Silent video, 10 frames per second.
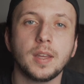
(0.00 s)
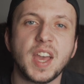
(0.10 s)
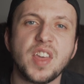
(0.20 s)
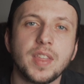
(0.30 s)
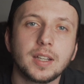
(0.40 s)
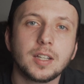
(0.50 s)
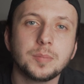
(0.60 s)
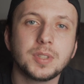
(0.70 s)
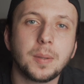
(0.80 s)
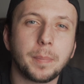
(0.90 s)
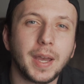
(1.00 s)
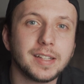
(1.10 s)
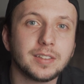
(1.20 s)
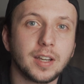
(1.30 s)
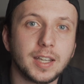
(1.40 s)
And that comes at a
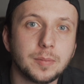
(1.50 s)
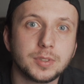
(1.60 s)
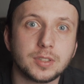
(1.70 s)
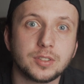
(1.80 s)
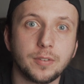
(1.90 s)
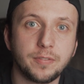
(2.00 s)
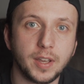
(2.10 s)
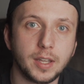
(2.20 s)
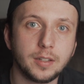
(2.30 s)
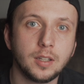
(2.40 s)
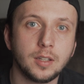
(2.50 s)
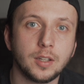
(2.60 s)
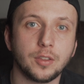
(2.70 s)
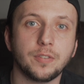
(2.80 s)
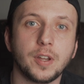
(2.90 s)
bad time since the
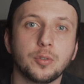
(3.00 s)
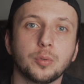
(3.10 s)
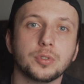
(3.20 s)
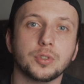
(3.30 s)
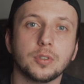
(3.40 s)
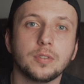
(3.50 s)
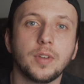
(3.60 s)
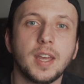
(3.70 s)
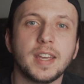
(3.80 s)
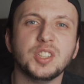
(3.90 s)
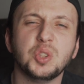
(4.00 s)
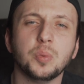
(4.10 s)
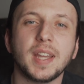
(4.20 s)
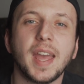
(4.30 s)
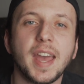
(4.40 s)
Federal Reserve, is
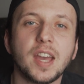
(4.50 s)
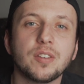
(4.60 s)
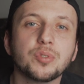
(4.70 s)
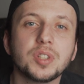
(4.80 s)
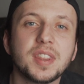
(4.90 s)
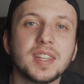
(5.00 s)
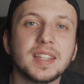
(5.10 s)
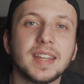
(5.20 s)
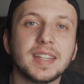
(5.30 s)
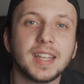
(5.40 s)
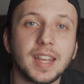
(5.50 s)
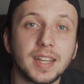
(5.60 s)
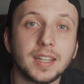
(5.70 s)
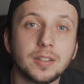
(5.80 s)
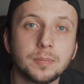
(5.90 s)
doing everything they
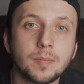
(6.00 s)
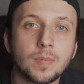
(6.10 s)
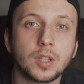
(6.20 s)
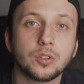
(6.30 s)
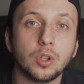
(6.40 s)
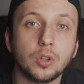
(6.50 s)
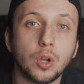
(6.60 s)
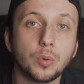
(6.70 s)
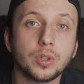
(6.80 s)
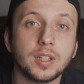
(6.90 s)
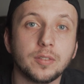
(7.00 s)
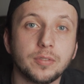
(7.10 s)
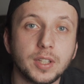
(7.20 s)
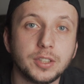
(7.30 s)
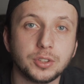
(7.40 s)
can to lower
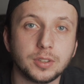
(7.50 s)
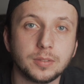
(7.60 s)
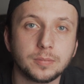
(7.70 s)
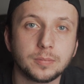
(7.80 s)
inflation.